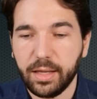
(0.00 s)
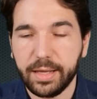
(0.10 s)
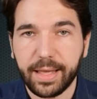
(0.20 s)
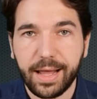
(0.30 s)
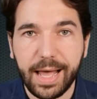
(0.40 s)

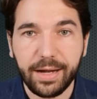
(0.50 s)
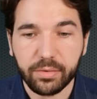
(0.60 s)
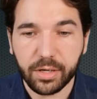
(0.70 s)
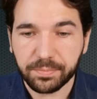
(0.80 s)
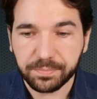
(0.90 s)
Again, I
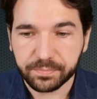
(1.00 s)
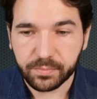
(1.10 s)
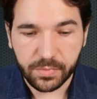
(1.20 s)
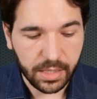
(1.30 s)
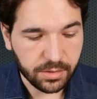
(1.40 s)
don't know.
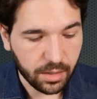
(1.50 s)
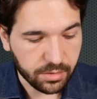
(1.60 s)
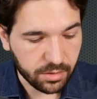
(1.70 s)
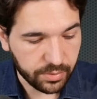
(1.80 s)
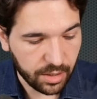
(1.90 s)
It's hard
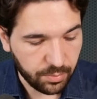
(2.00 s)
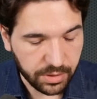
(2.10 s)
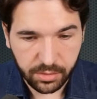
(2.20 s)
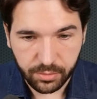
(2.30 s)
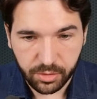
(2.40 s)
to know without
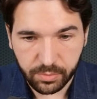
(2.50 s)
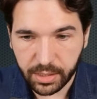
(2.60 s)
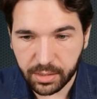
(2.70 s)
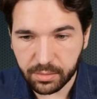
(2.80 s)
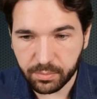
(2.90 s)
being in the room
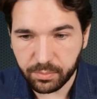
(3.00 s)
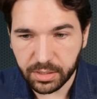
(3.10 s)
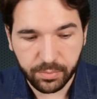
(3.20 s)
and being